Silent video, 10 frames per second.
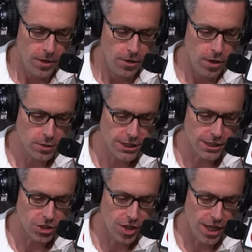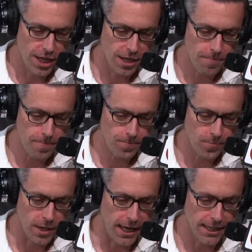No such thing
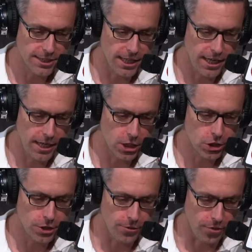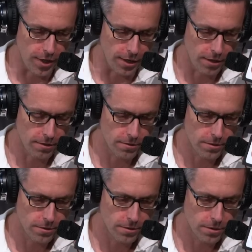as a sure thing,
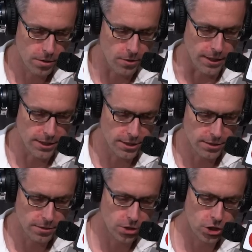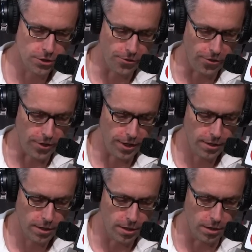Kris. Sure thing,
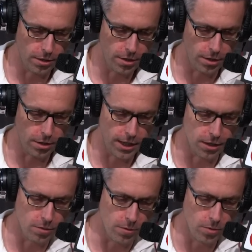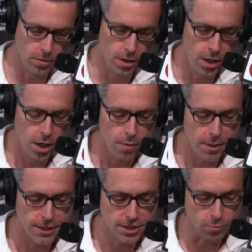I'll air quote.
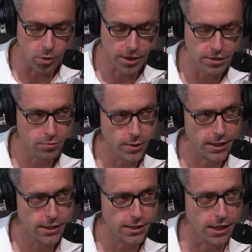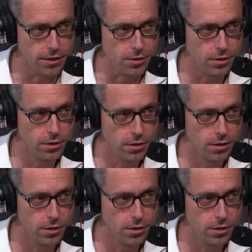But is the Warriors winning the title